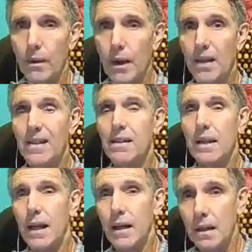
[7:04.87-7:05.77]
They
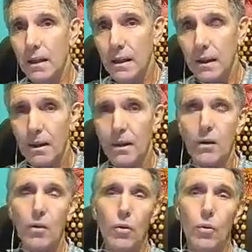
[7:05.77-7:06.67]
send
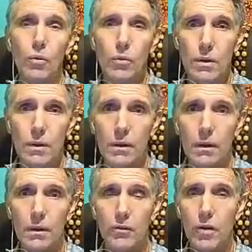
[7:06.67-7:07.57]
GLUT
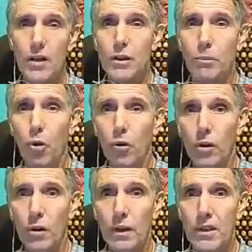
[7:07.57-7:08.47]

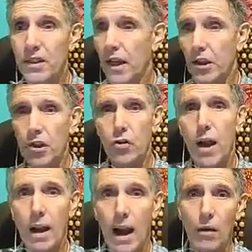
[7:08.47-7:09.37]
transporter, they send a
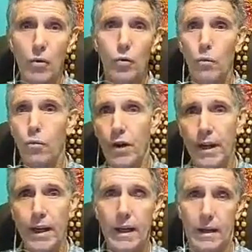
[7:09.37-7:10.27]
truck out to
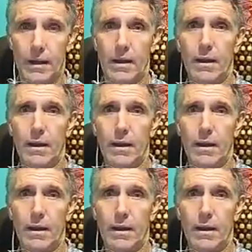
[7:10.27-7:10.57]
bring it in.